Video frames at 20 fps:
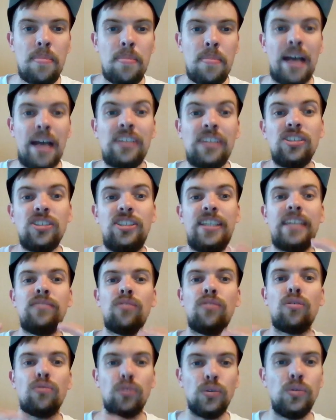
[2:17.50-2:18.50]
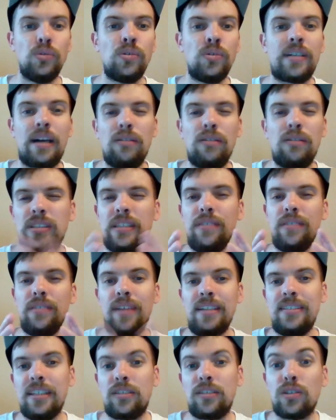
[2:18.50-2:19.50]
As a general rule, counter
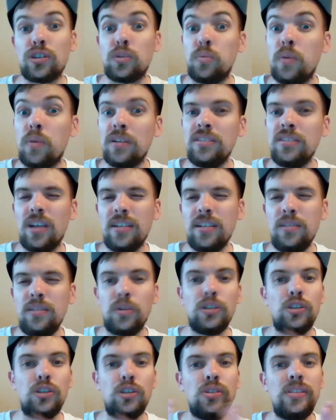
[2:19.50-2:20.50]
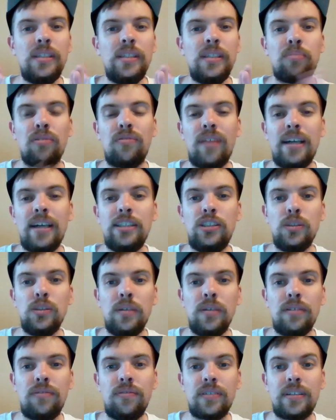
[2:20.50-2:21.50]
events that cost 1 done will usually provide you
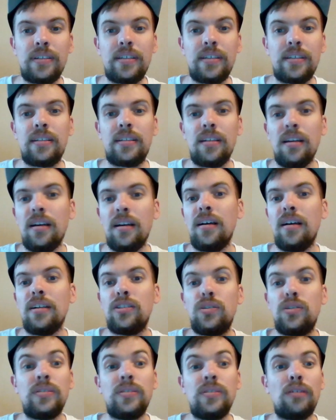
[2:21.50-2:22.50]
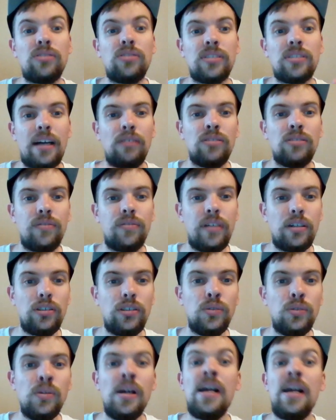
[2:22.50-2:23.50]
with 2000 counter
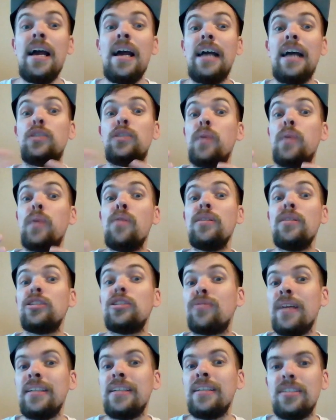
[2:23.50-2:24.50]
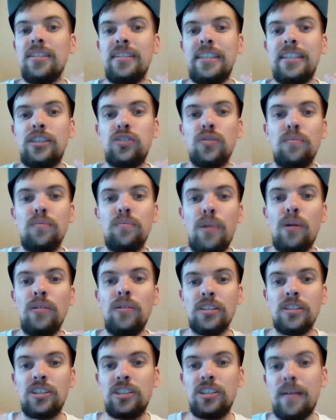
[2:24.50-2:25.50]
value, as well as grant an additional
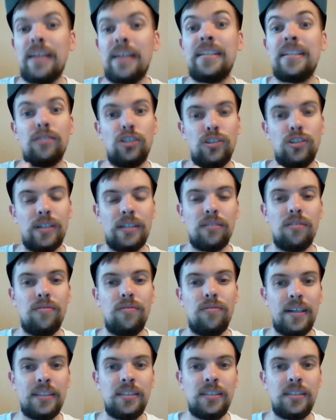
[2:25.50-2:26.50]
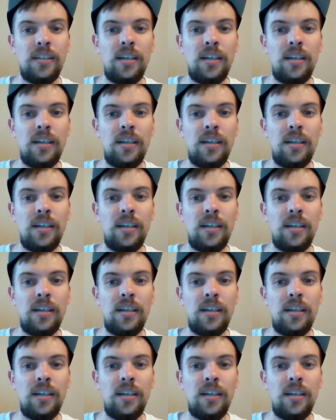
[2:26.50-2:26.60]
bonus, and have a trigger effect.